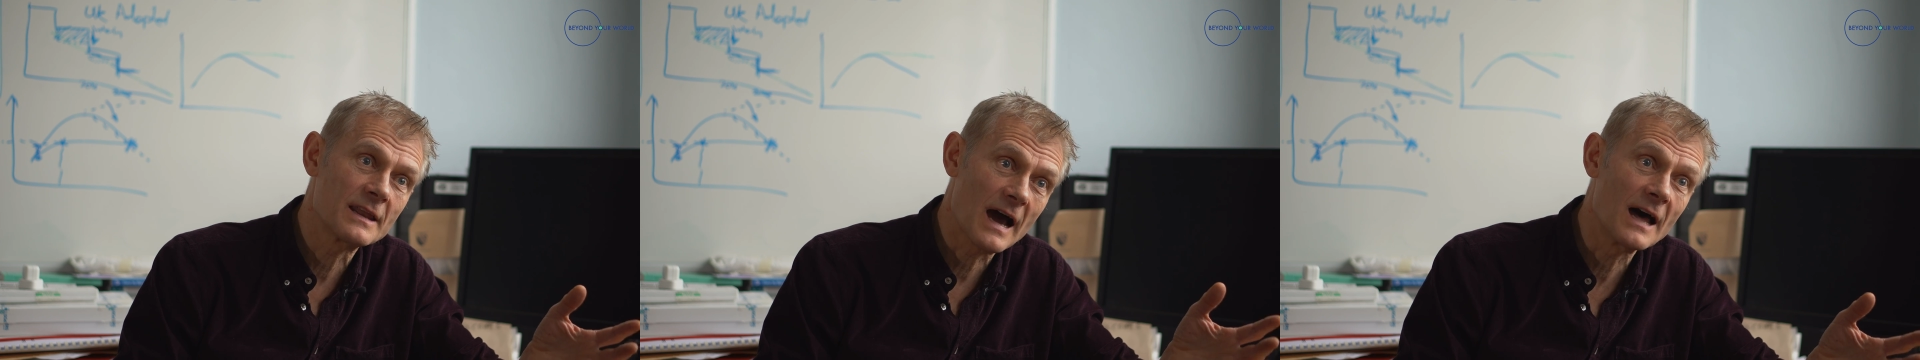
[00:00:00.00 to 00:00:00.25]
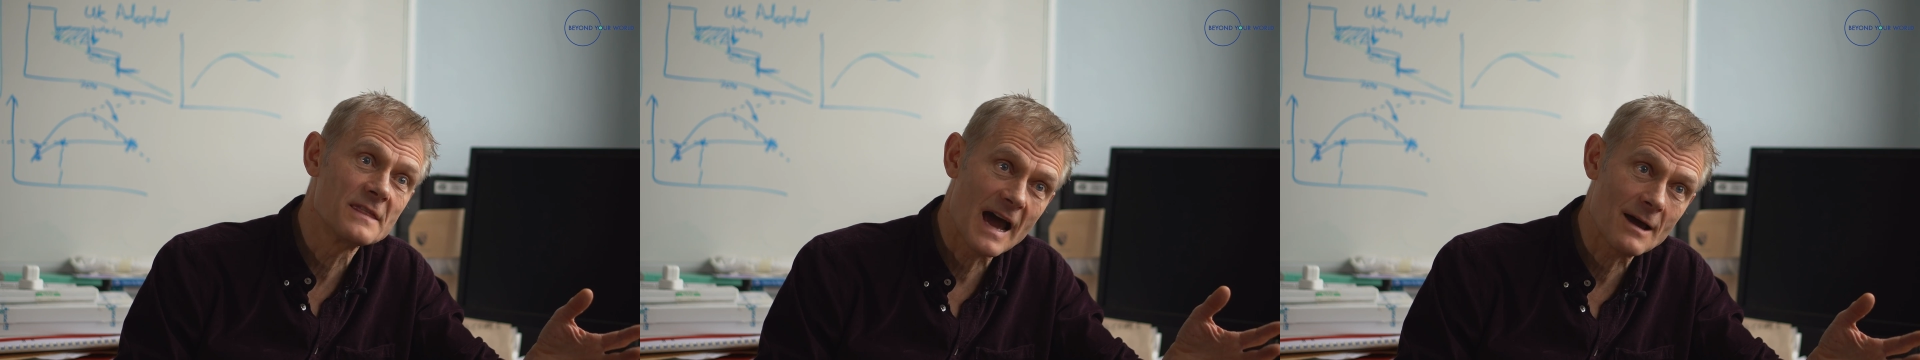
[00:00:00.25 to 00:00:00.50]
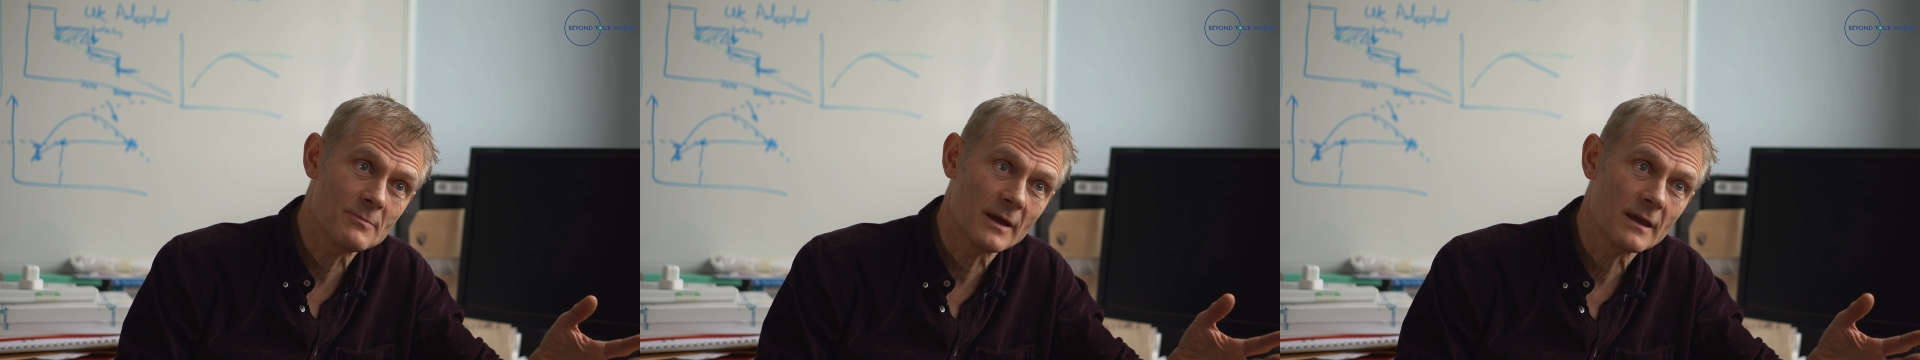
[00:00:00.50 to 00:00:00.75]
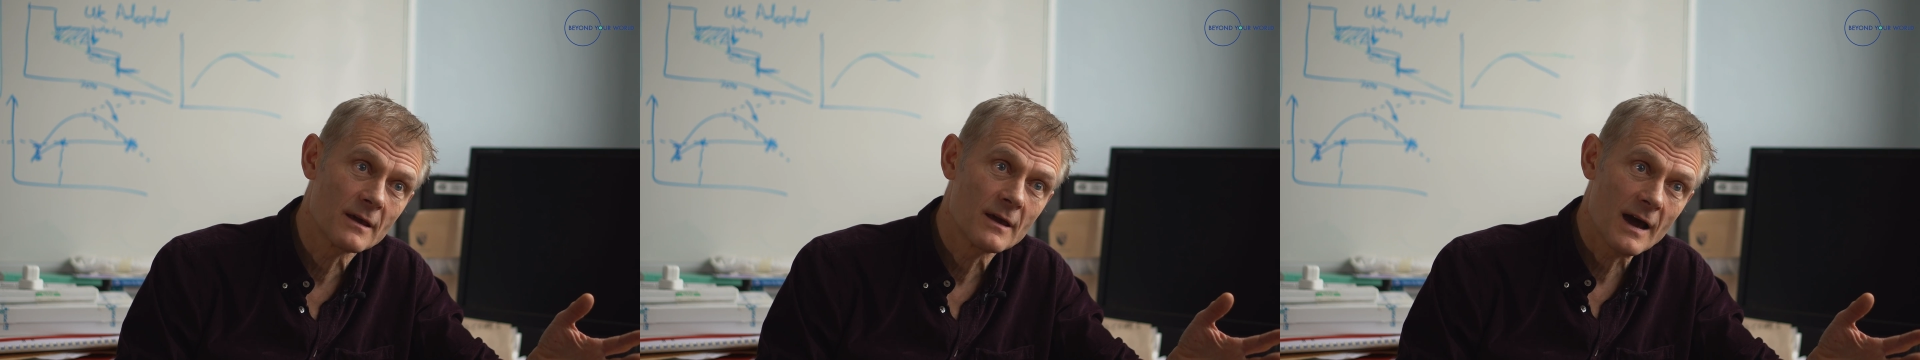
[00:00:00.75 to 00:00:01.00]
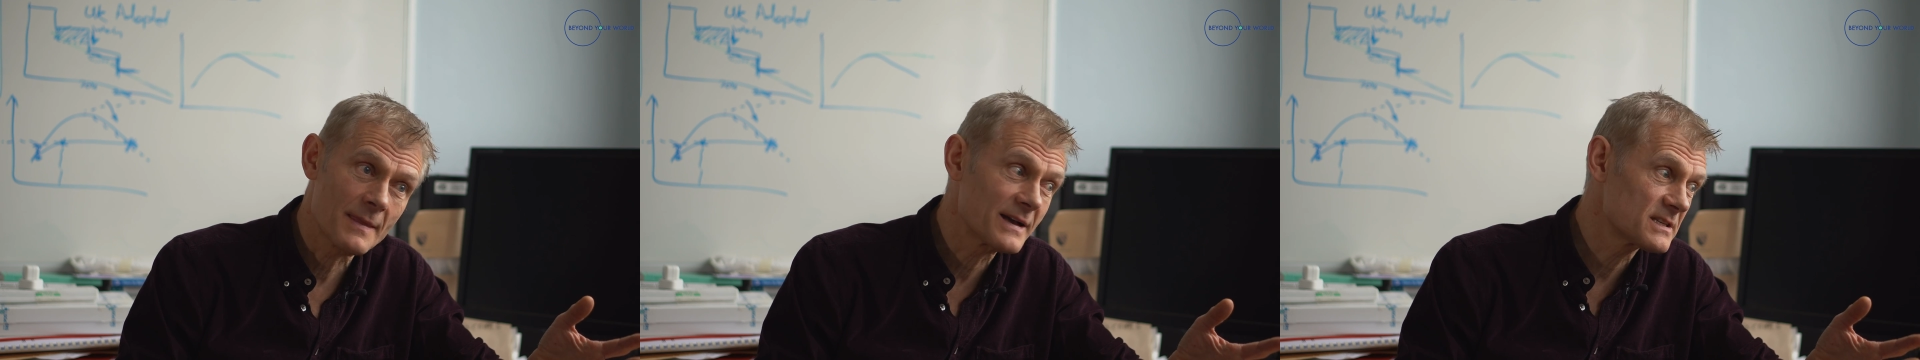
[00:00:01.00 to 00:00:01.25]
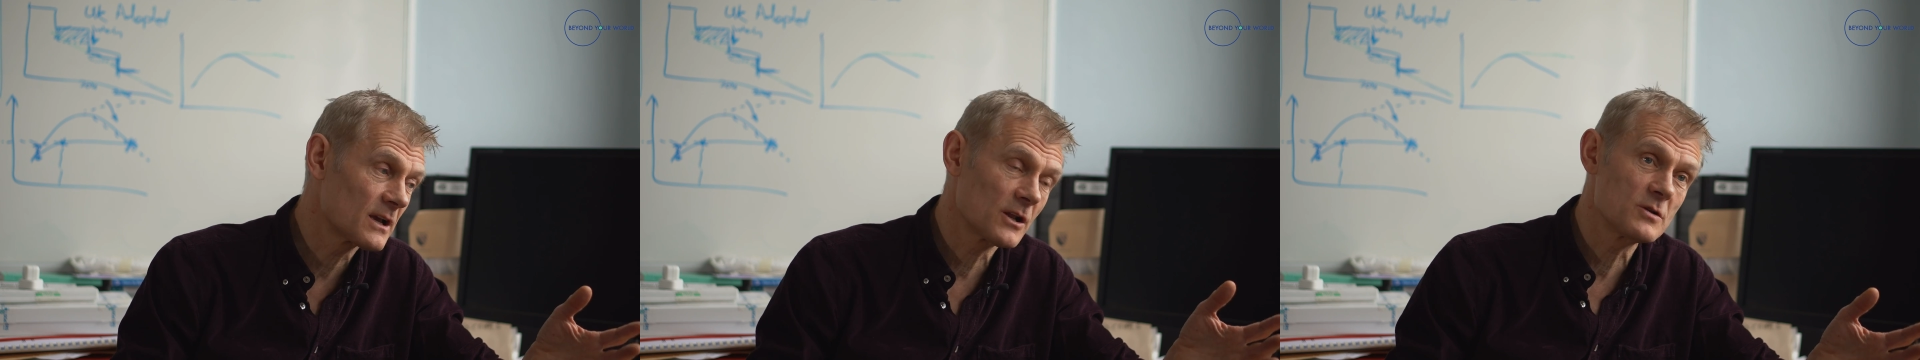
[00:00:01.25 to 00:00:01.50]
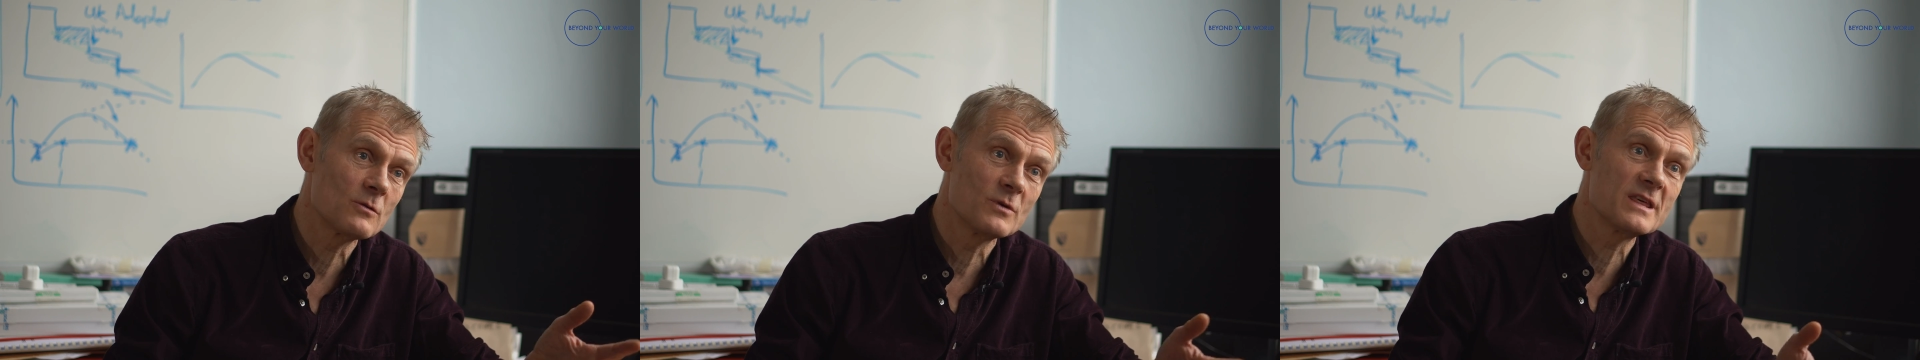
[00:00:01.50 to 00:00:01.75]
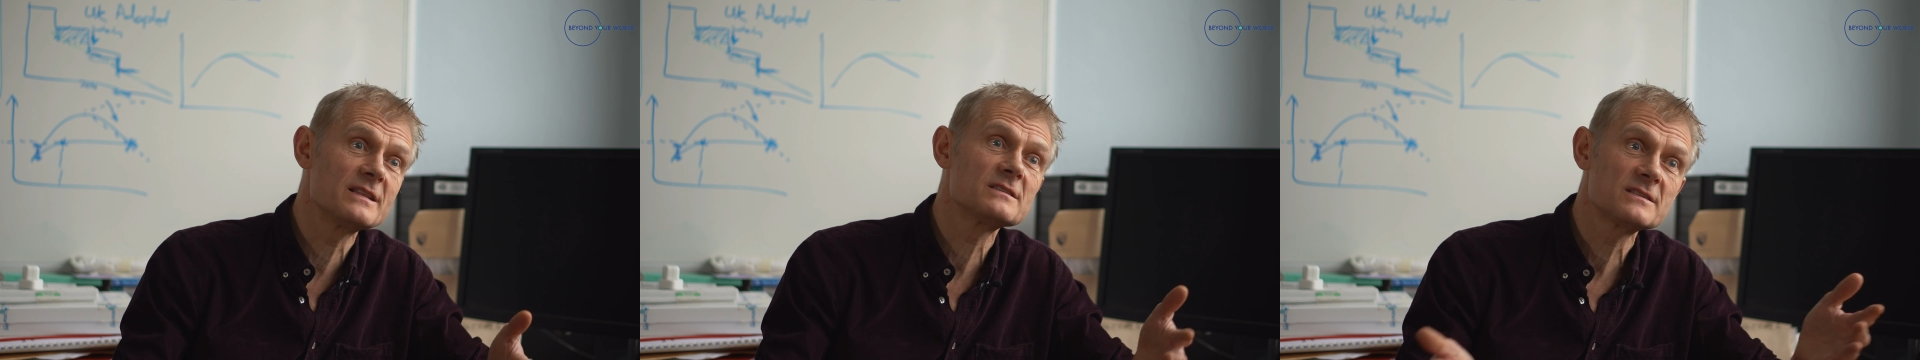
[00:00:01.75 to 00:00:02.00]
unhappy, and that's including
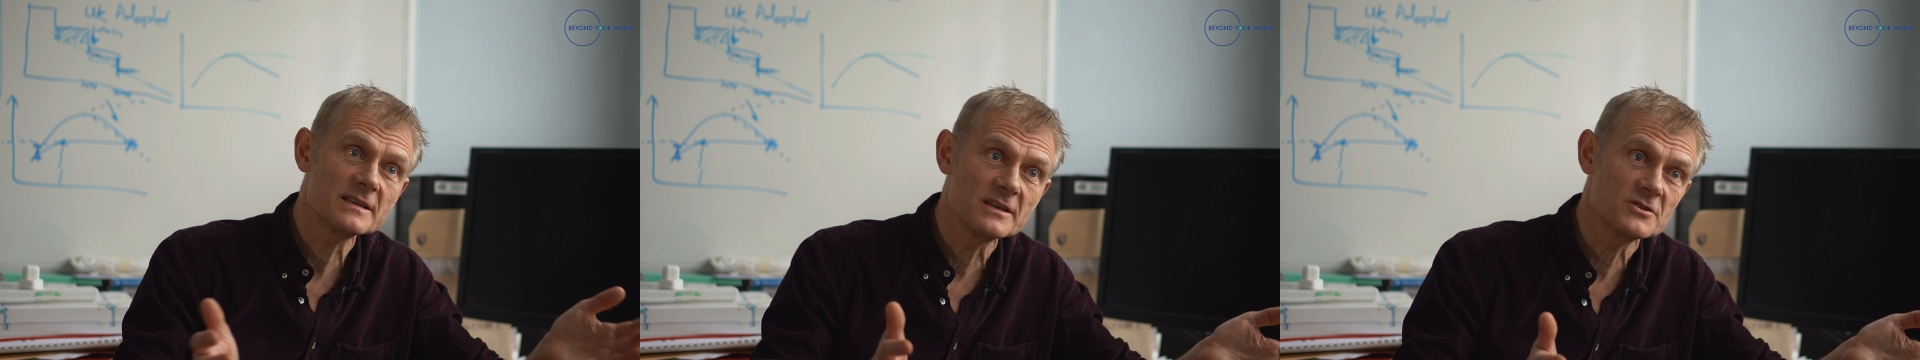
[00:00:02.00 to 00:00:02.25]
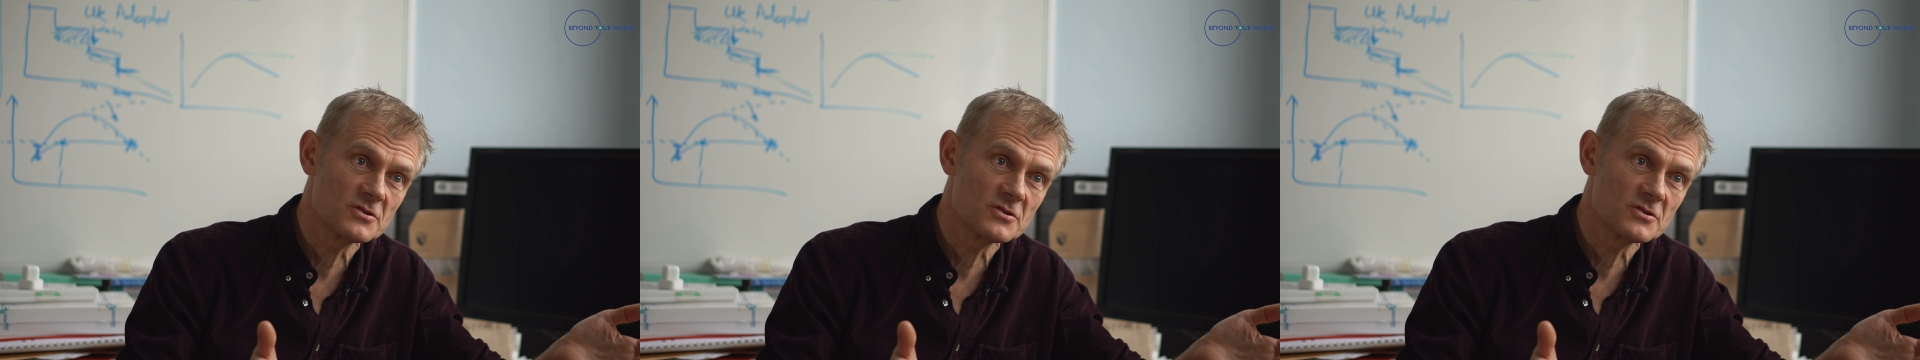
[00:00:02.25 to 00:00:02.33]
within cities.